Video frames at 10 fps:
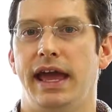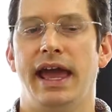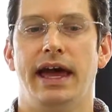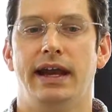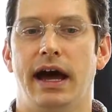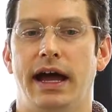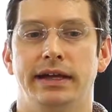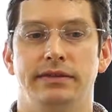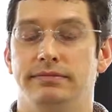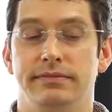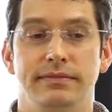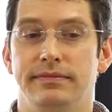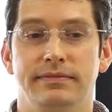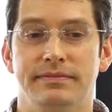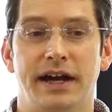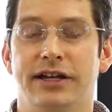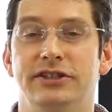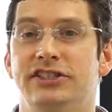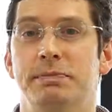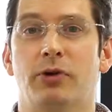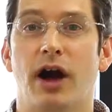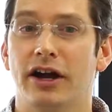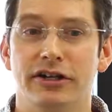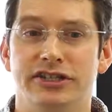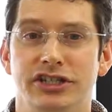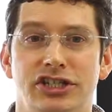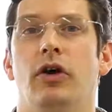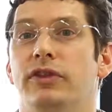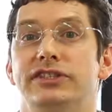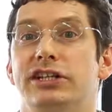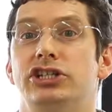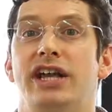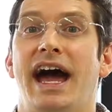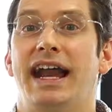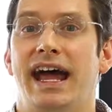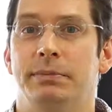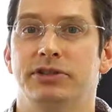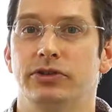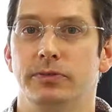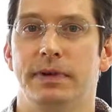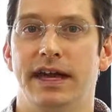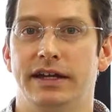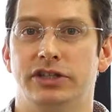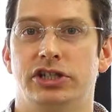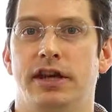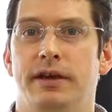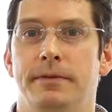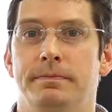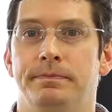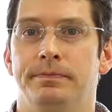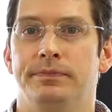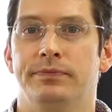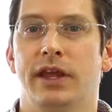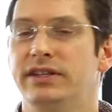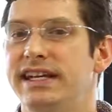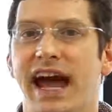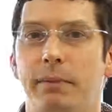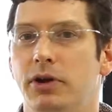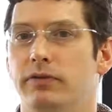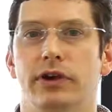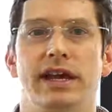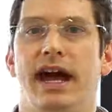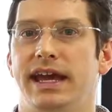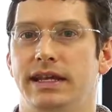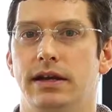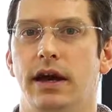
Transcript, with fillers: And I, I could see progress, and all of a sudden she had absolute pitch. Now, it didn't happen overnight.